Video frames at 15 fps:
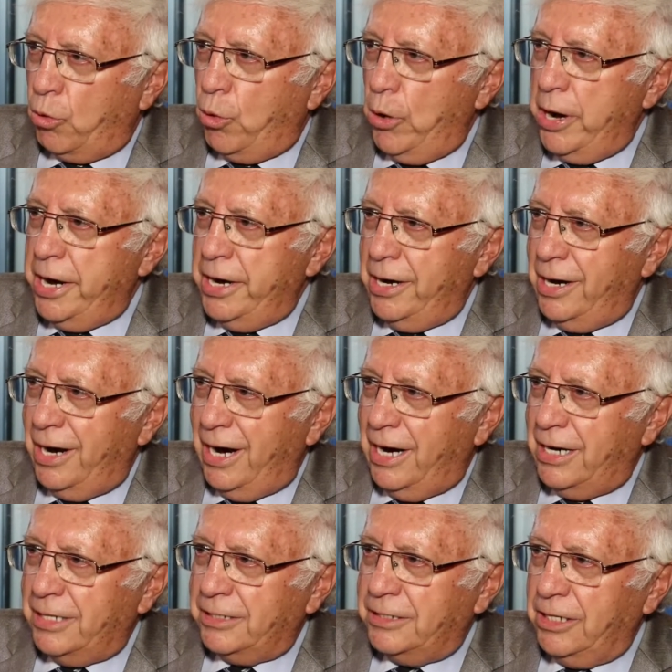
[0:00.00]
where
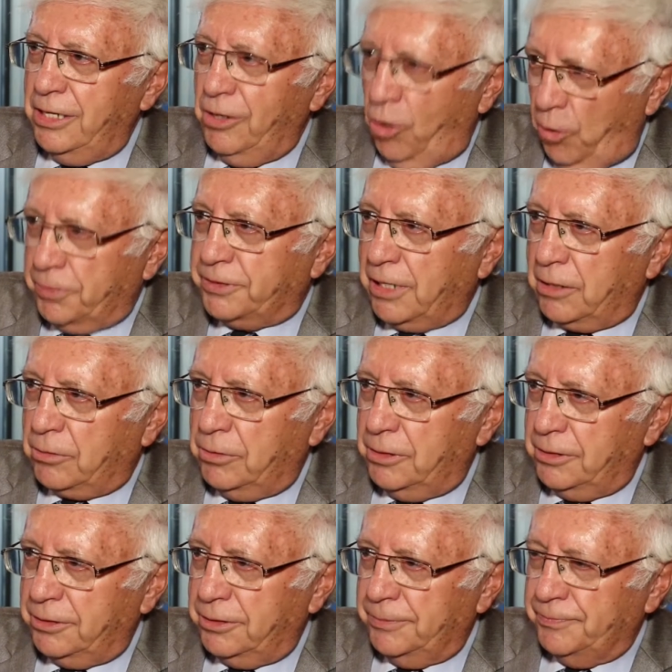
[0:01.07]
are the
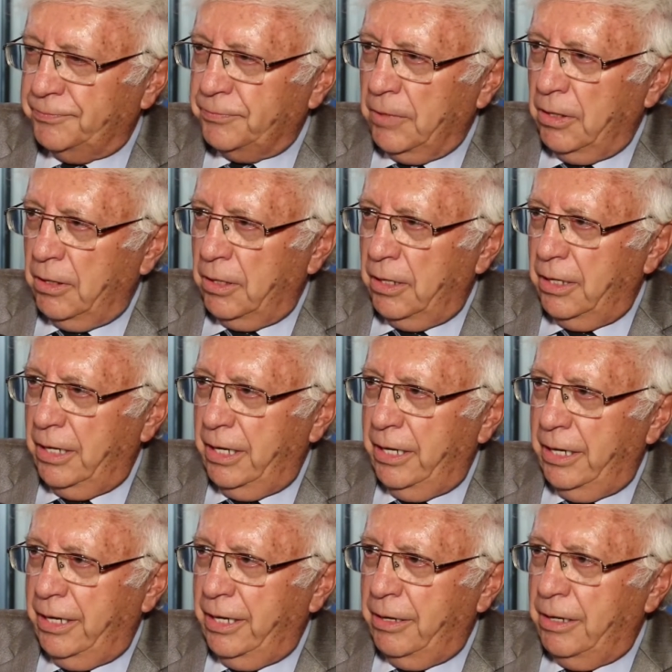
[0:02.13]
obstacles
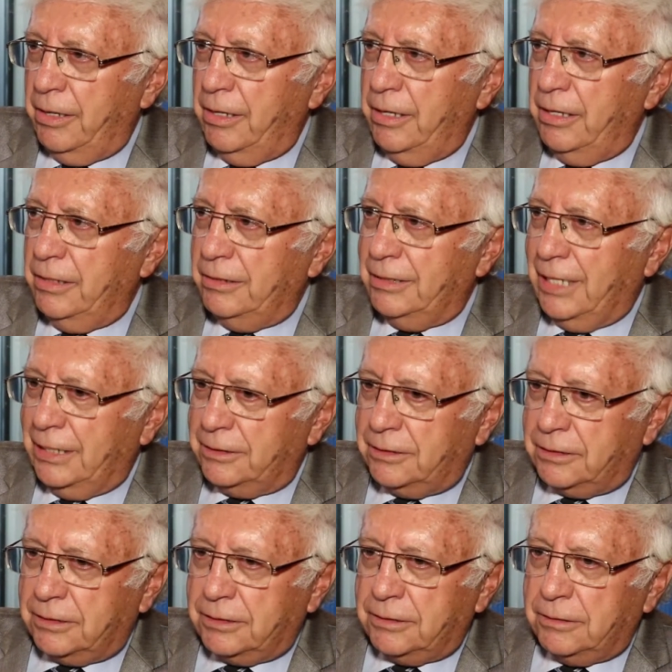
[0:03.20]
that
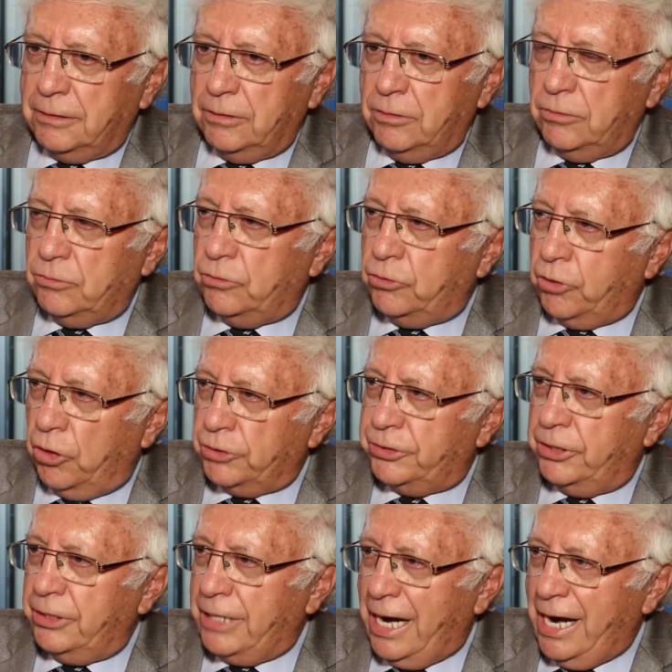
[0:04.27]

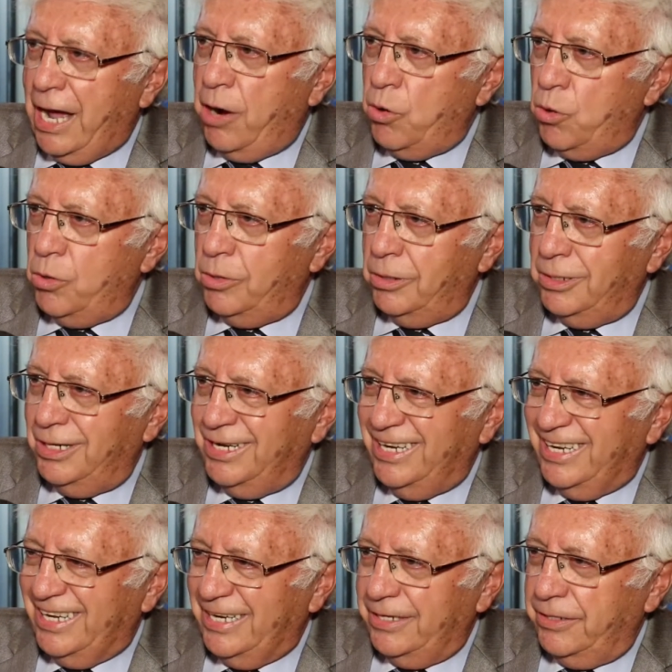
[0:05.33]
doesn't allow
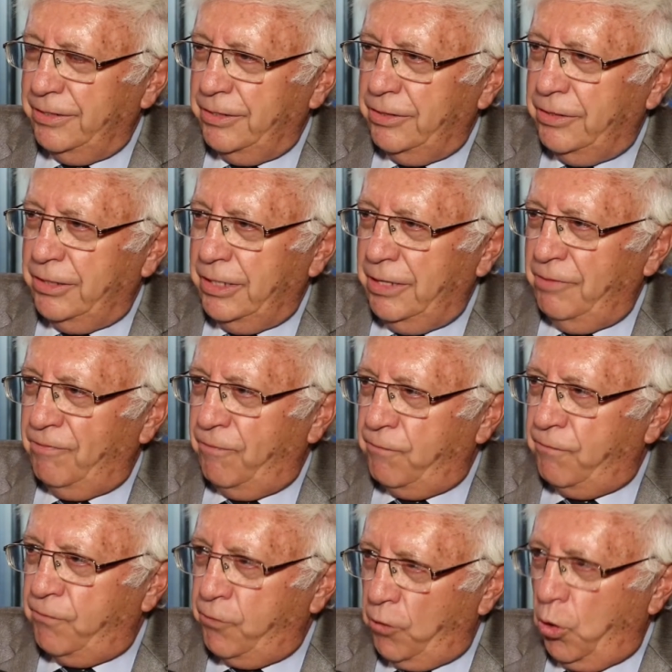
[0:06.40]
the
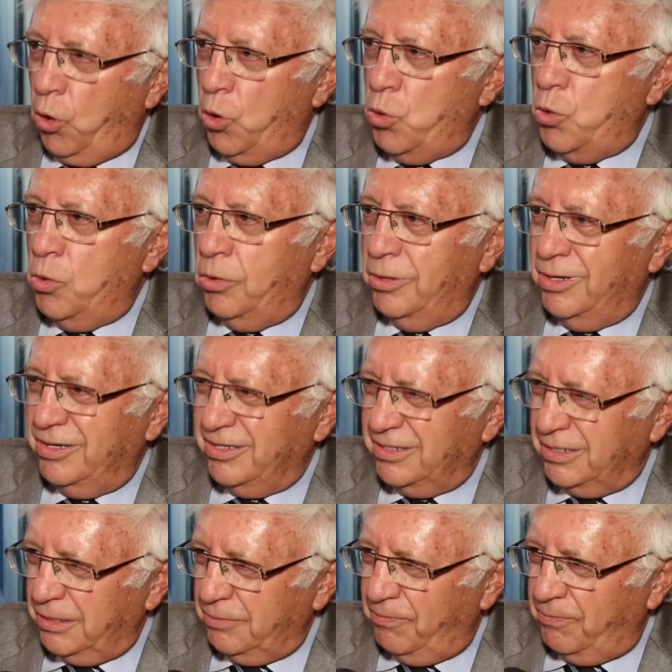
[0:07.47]
flow,
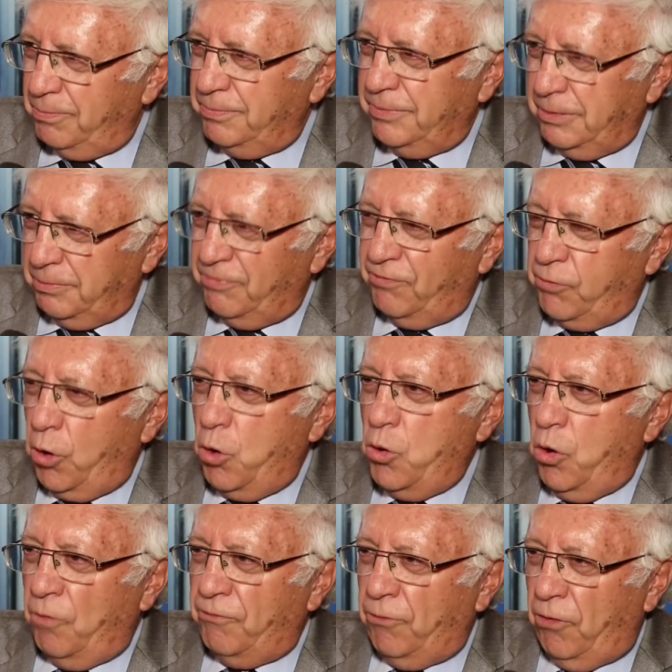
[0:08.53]
the flow
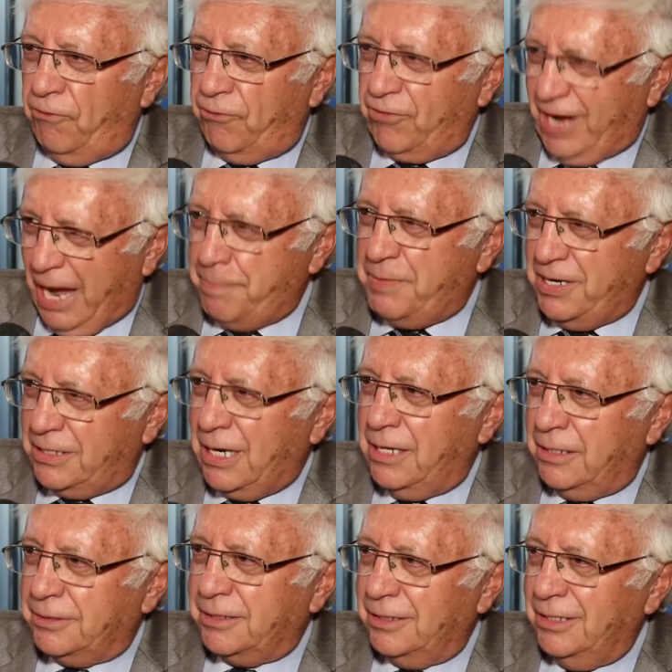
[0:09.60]
of
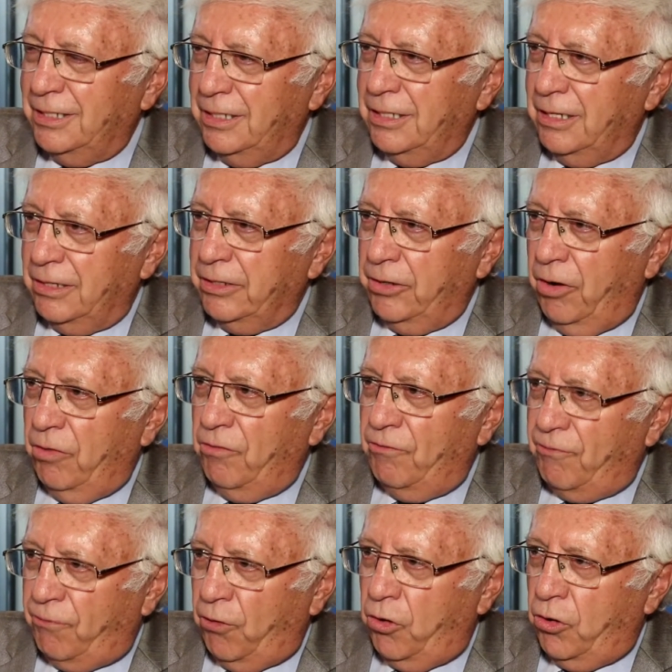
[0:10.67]
capitals, no,
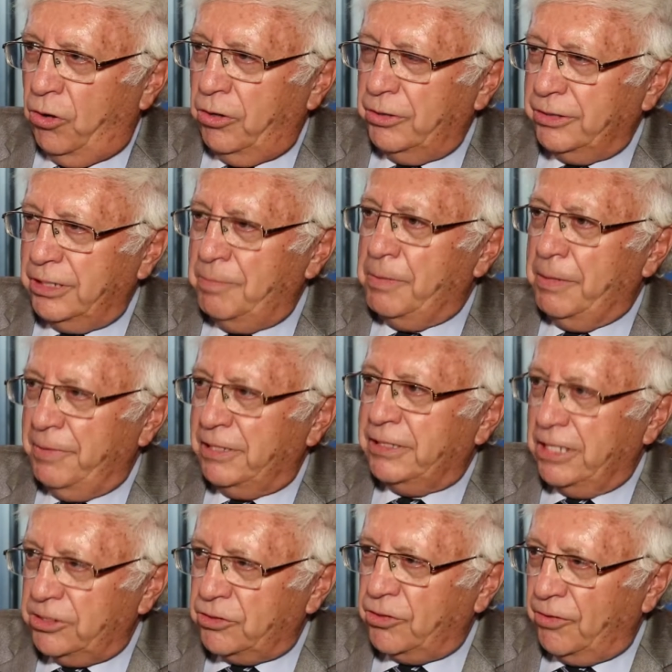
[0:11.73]
for the
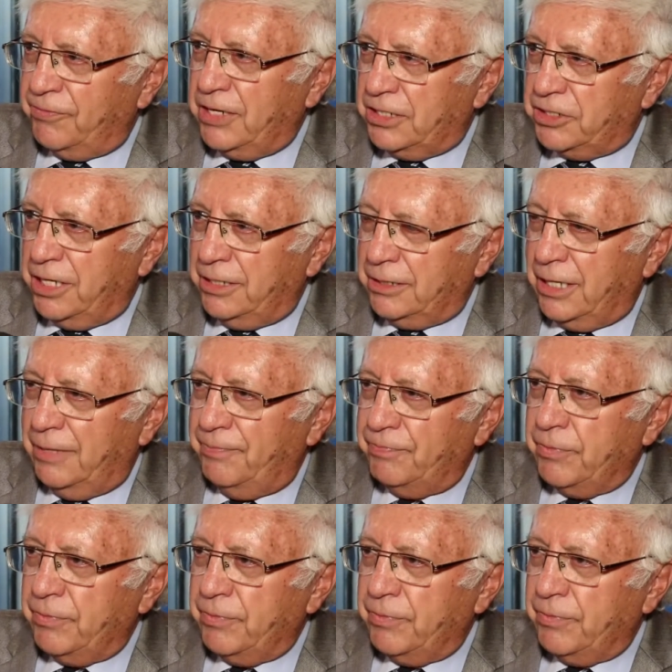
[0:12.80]
implementation of the agenda.